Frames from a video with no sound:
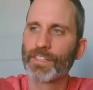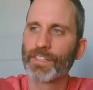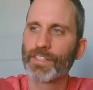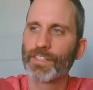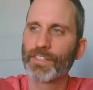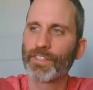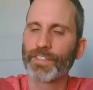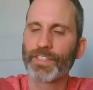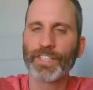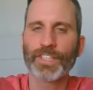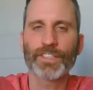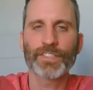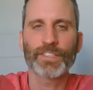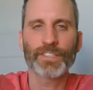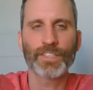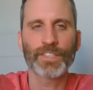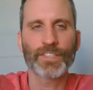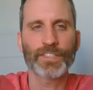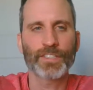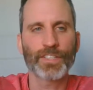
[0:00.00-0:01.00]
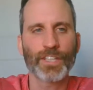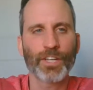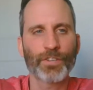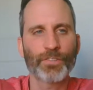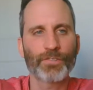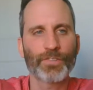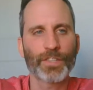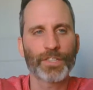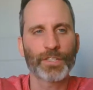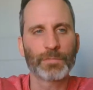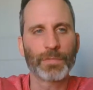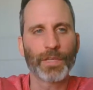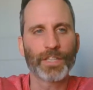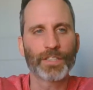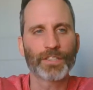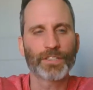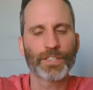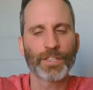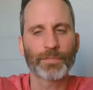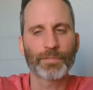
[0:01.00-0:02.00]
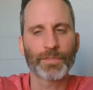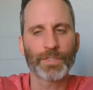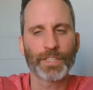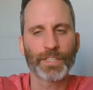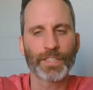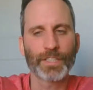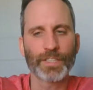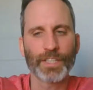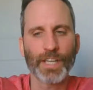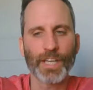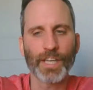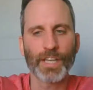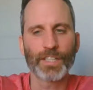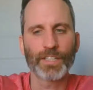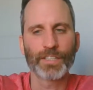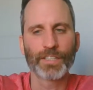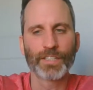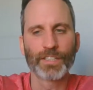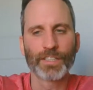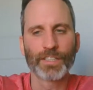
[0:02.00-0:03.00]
this in itself has been something that,